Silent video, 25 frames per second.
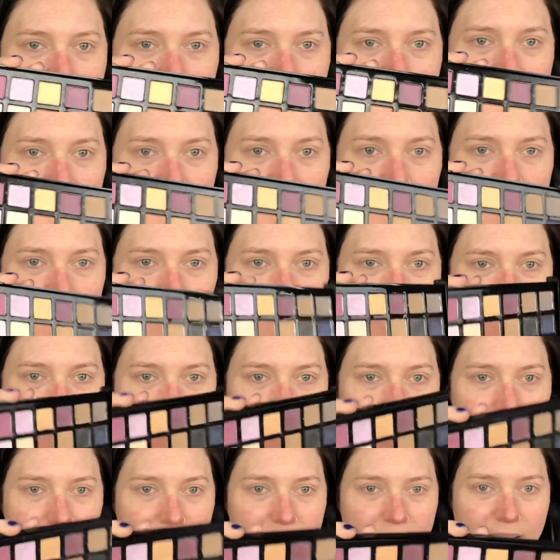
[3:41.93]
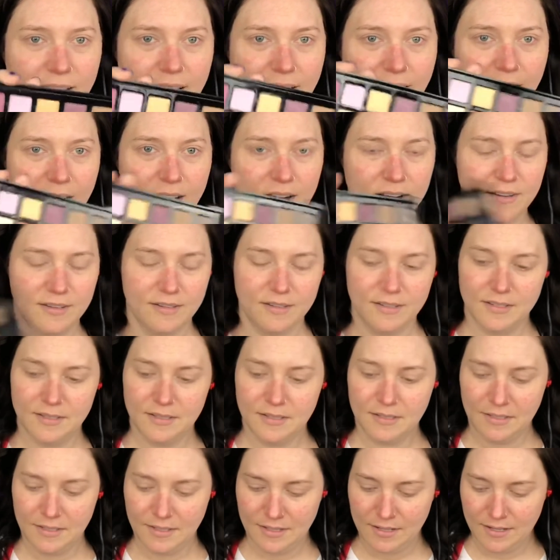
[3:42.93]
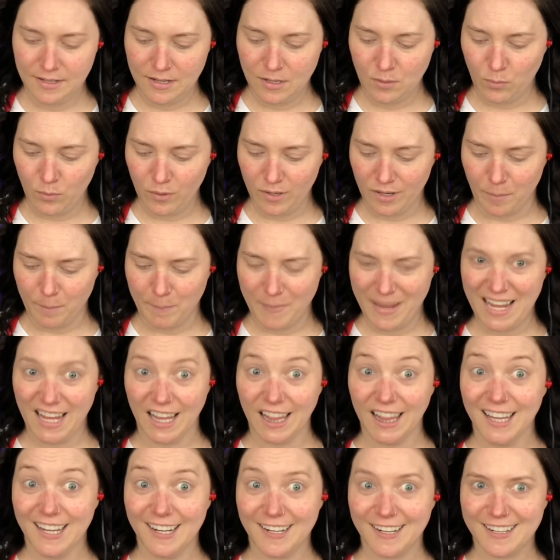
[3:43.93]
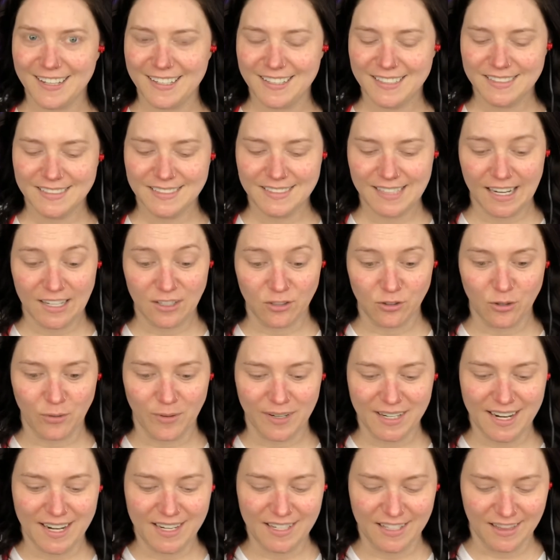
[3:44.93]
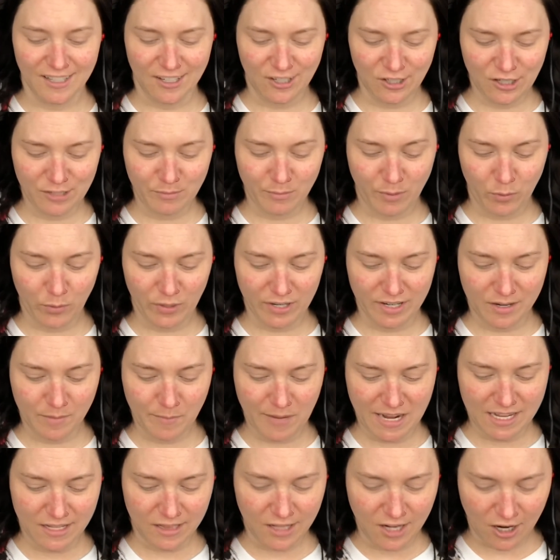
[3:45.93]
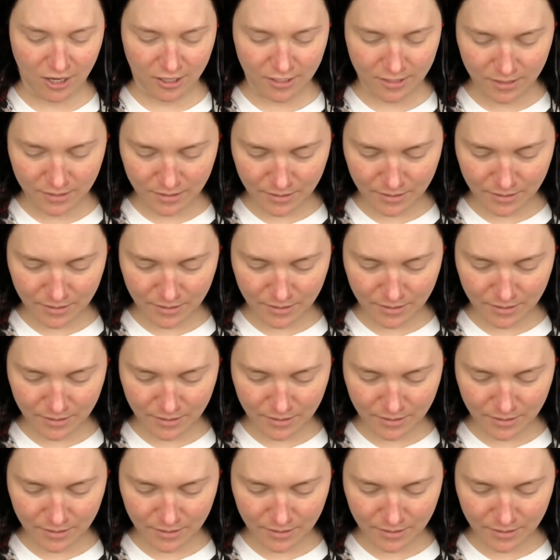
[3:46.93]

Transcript: so we're gonna play with that. We're gonna make a look. I don't know what kind of look, but we're gonna make a look.